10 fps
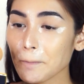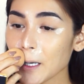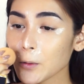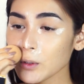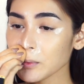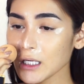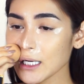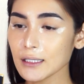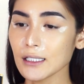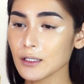Bear with me,
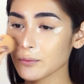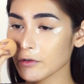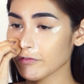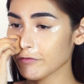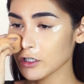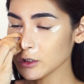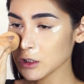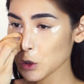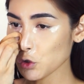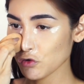guys. This is my
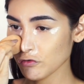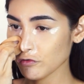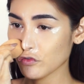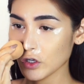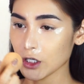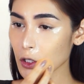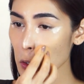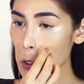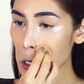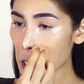first
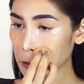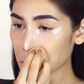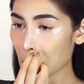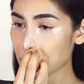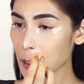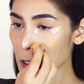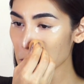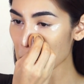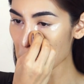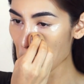video, so I'm
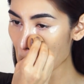not